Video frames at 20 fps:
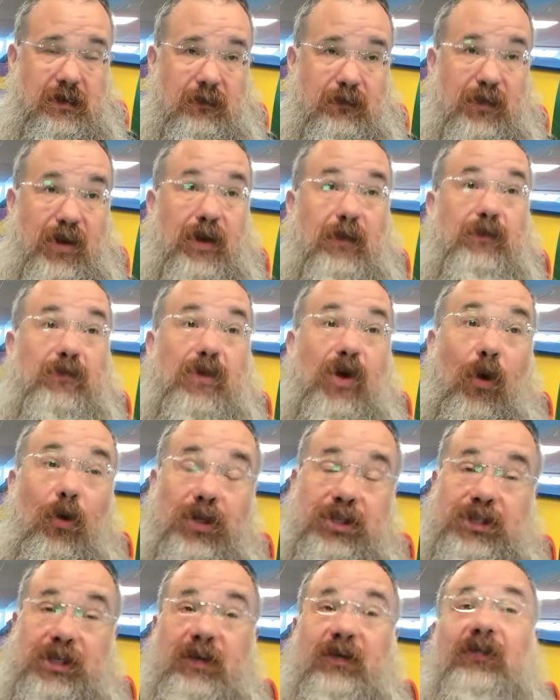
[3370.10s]
But
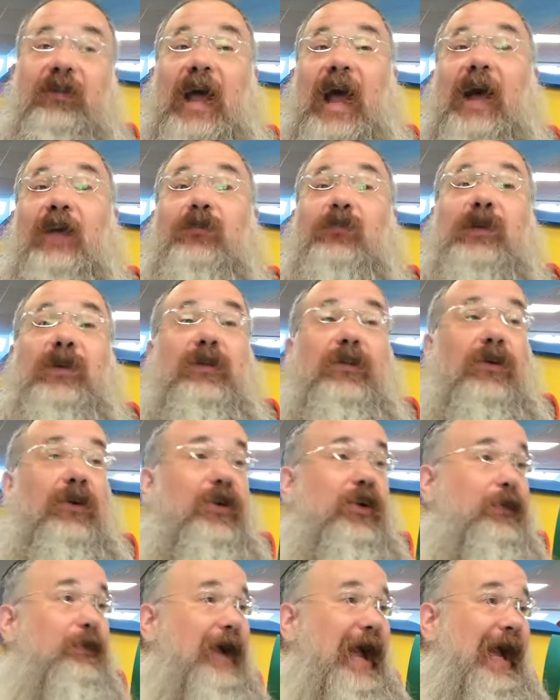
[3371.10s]
emotions, as we
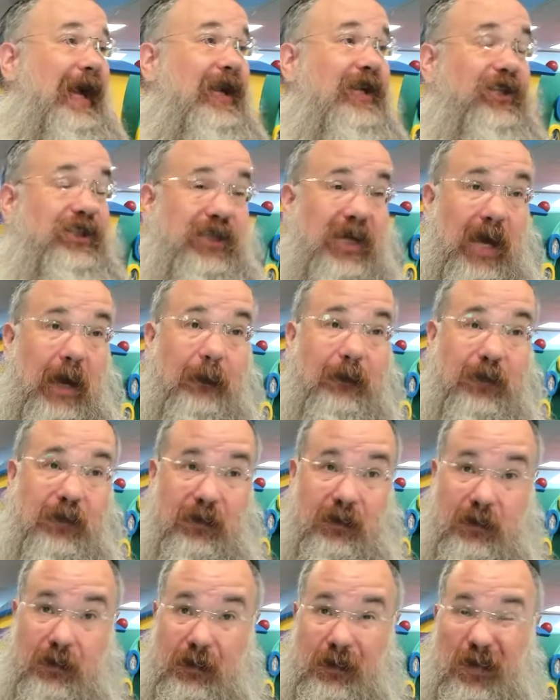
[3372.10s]
learned back in
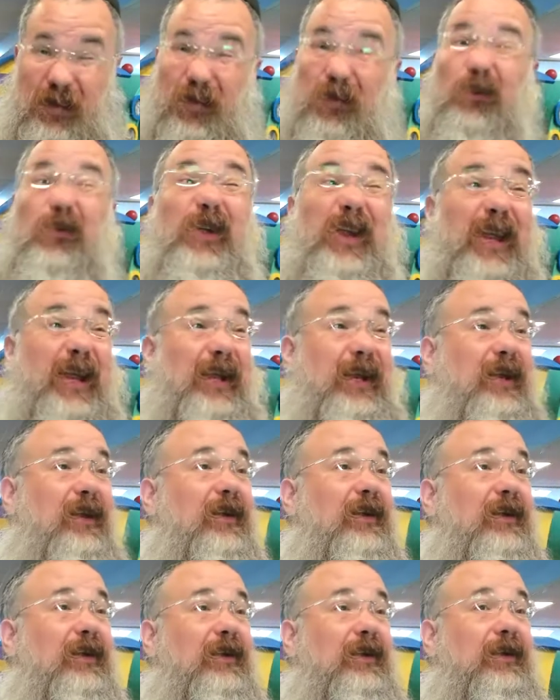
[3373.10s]
chapter 3,
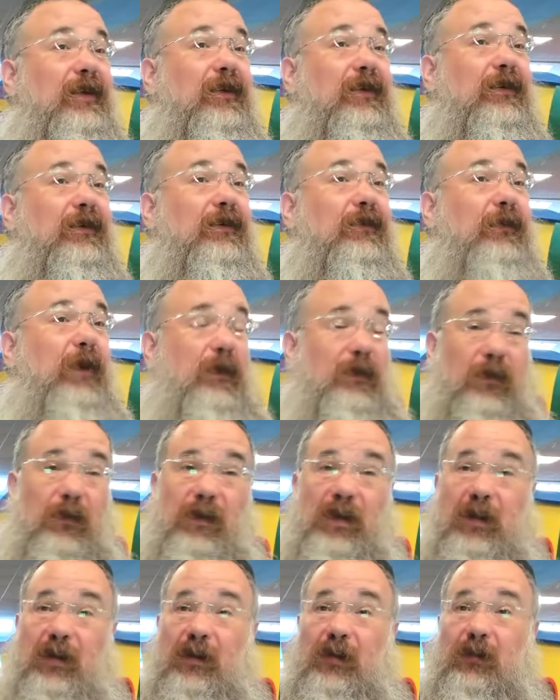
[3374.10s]
remember
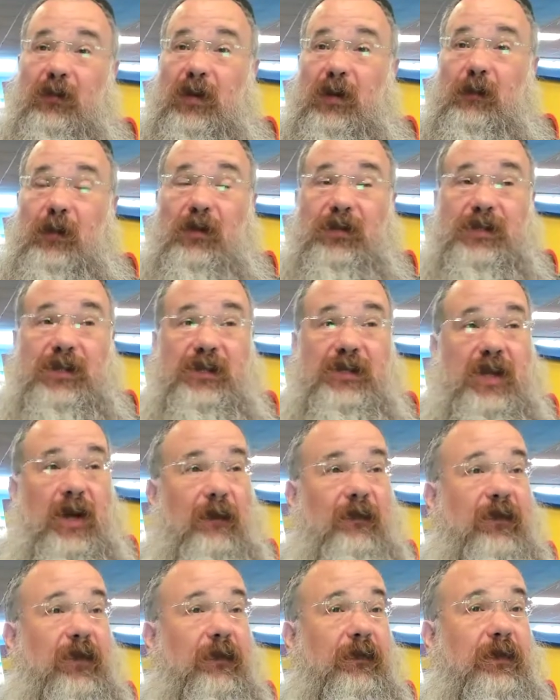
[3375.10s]
we learned where emotions
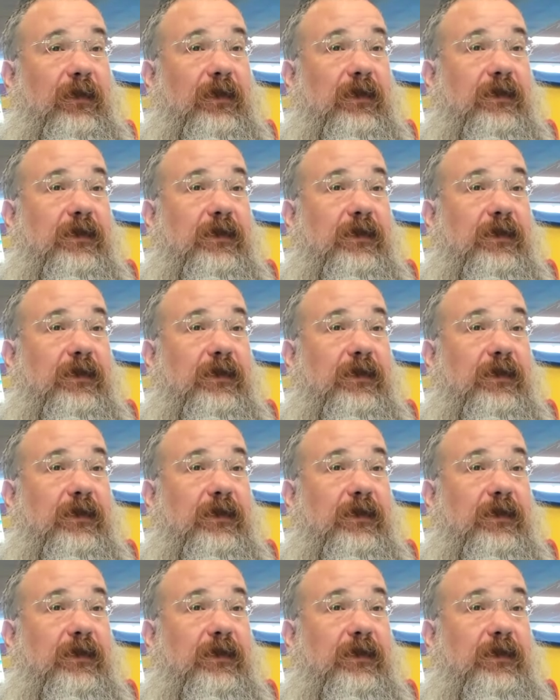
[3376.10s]
come from?